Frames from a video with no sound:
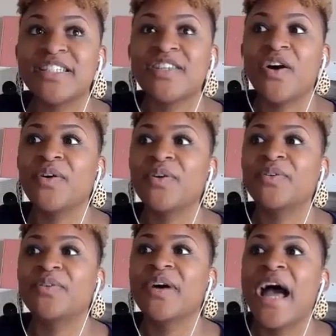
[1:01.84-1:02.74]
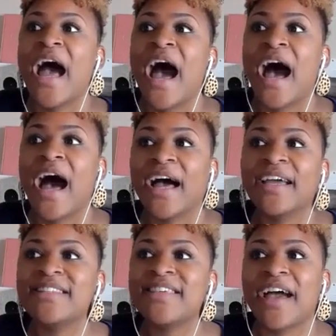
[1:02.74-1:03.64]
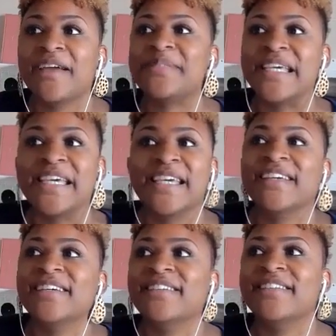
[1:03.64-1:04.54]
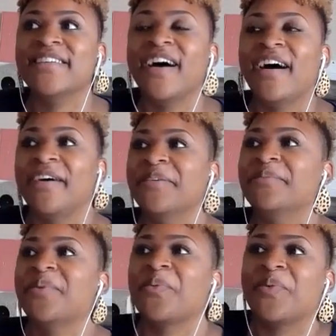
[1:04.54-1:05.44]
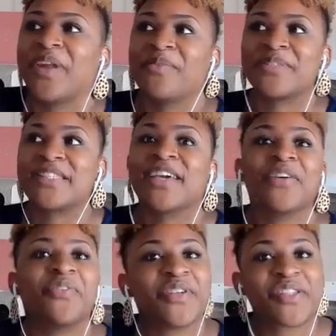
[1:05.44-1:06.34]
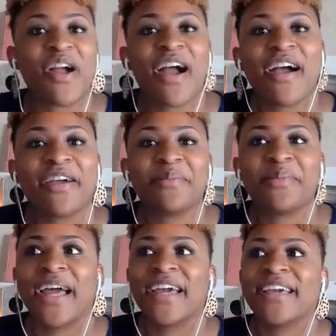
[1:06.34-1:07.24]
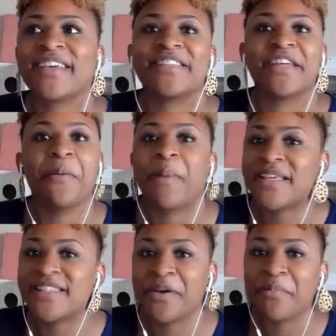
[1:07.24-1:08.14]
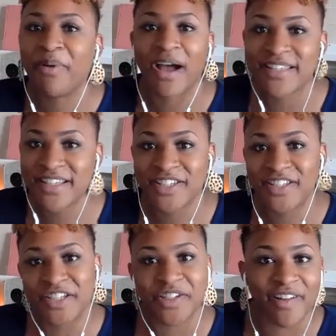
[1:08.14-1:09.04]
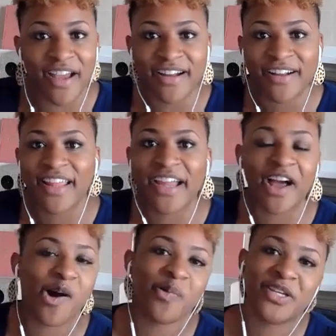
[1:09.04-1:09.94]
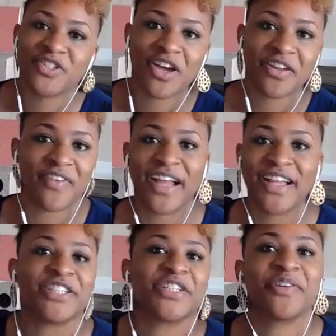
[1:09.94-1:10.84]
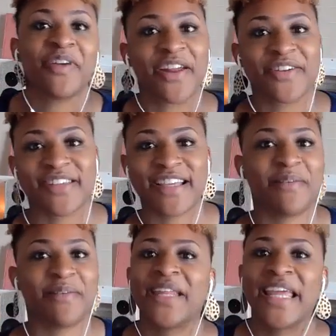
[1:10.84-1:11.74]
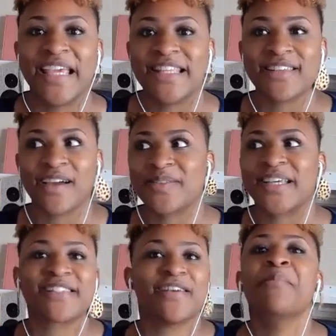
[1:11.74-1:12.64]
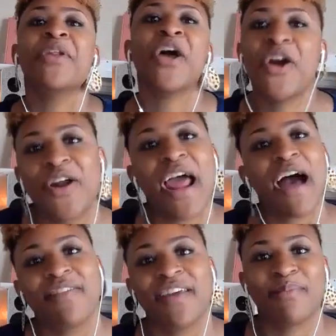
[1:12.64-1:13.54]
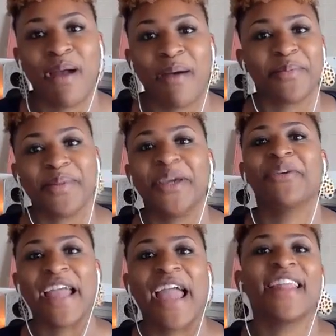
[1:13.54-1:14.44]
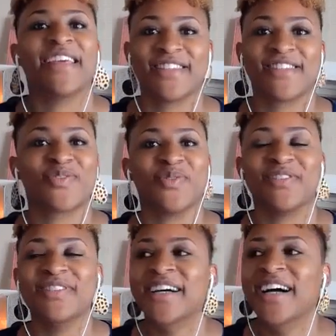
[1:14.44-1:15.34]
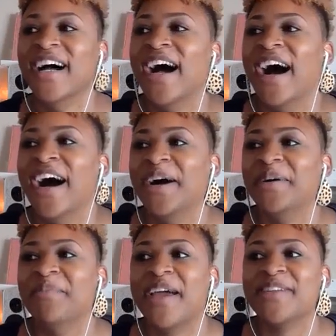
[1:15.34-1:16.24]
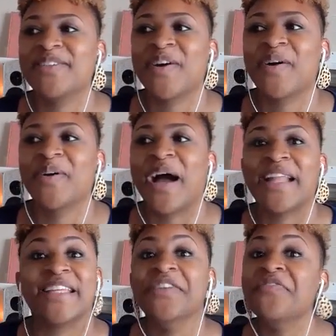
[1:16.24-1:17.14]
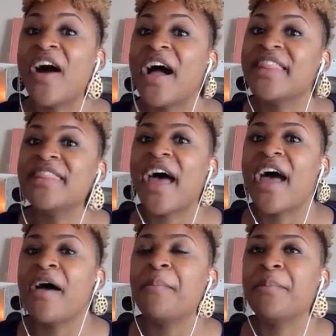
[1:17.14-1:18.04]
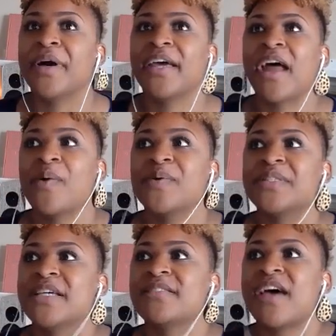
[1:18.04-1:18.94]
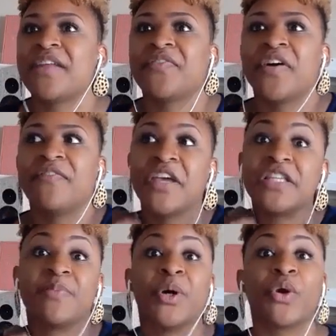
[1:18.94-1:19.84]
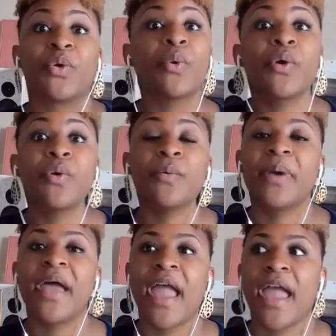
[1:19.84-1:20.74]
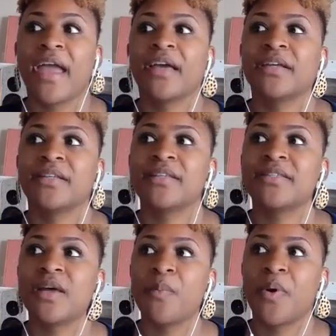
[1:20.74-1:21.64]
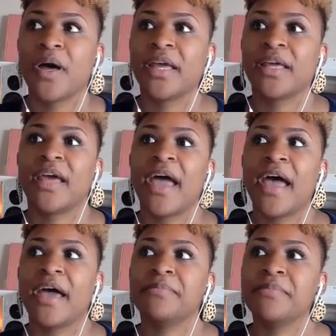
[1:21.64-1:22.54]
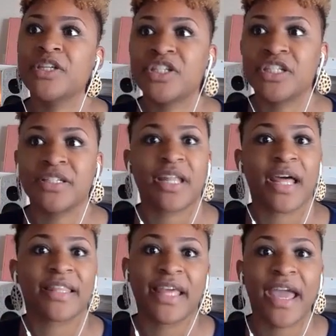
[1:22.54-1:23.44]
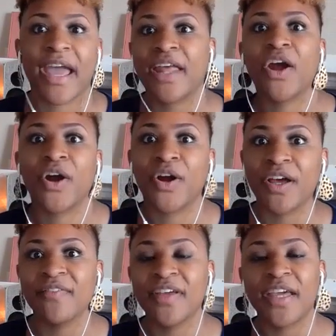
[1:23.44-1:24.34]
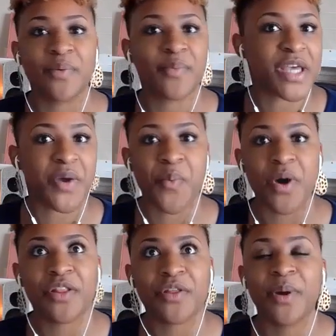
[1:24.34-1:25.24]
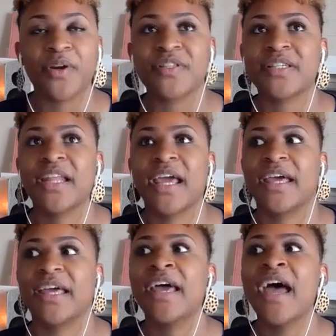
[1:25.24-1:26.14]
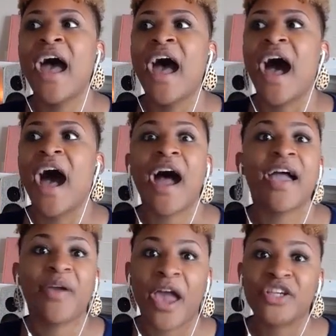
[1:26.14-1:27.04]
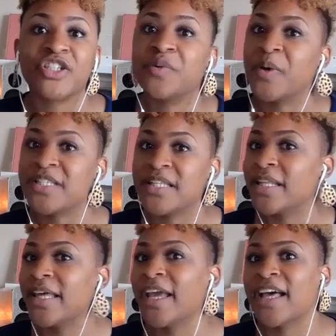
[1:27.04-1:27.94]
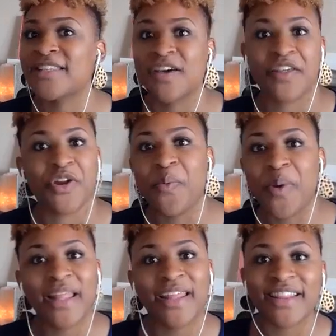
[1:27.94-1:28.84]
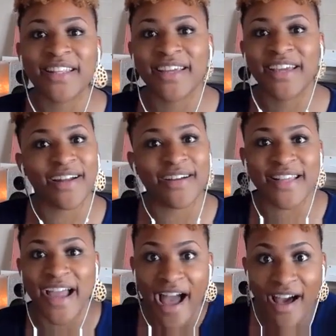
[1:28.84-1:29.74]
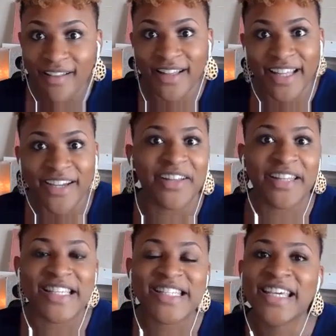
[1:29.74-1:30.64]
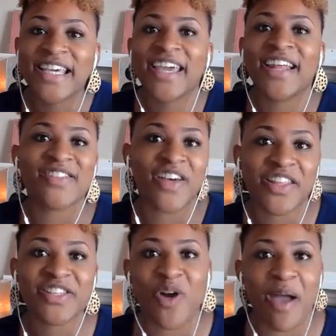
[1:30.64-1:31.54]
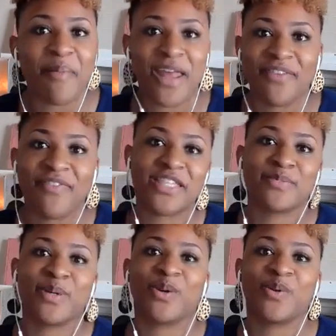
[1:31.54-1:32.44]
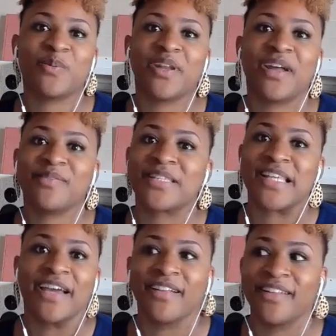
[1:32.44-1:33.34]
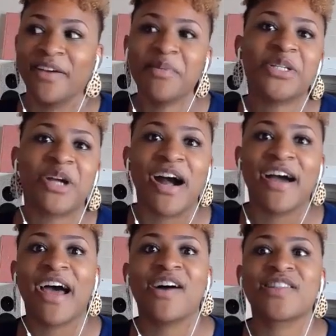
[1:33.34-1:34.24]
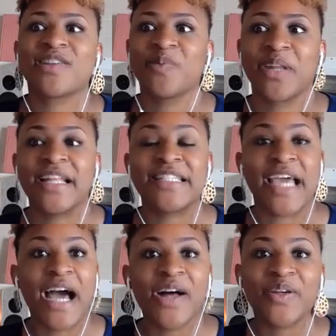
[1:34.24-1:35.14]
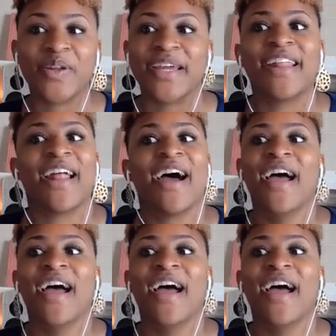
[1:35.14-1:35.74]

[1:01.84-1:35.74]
So I typed in um, when I was looking for Scribe, like step by step process generator. Like I always try to find generators, like something easy. I was like, some nerd out there probably created this tool. Um, and so I didn't find that, but I was inside of a Facebook group and someone had mentioned like they had heard of it and it was like one other person and I actually went to the link. I saw that no one clicked the link and I was like, I'll click on this link. And I saw that Scribe had a Facebook group and I was like, let me try it out. So when I downloaded